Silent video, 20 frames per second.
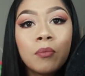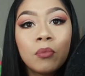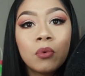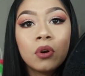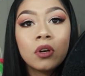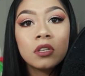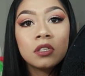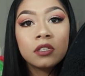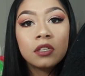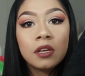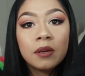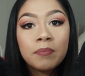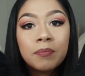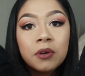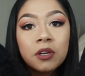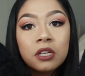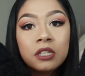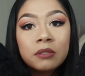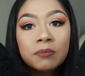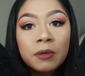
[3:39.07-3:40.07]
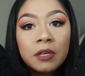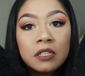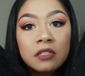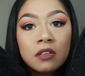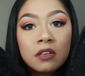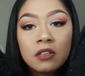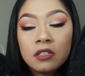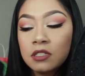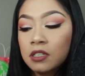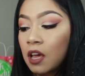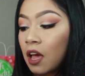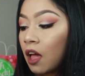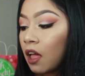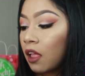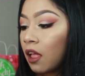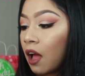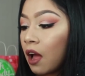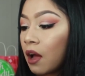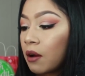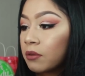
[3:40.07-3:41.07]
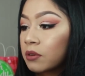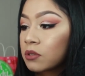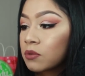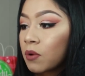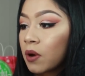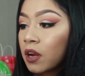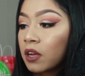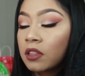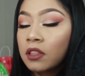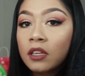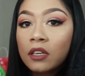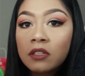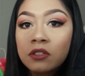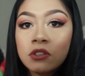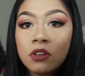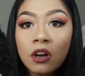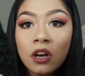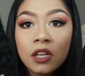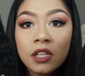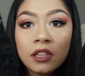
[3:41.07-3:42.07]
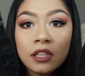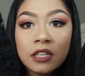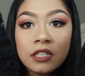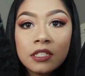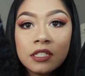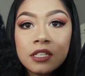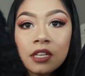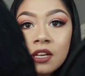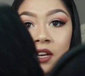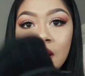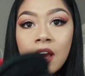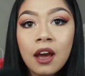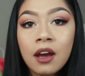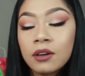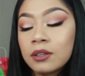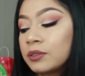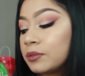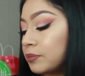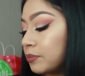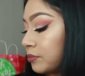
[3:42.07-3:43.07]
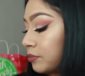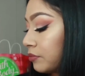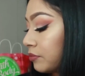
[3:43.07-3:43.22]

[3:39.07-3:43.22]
More slippers, but as you can tell, I was wearing these. They're all linty now.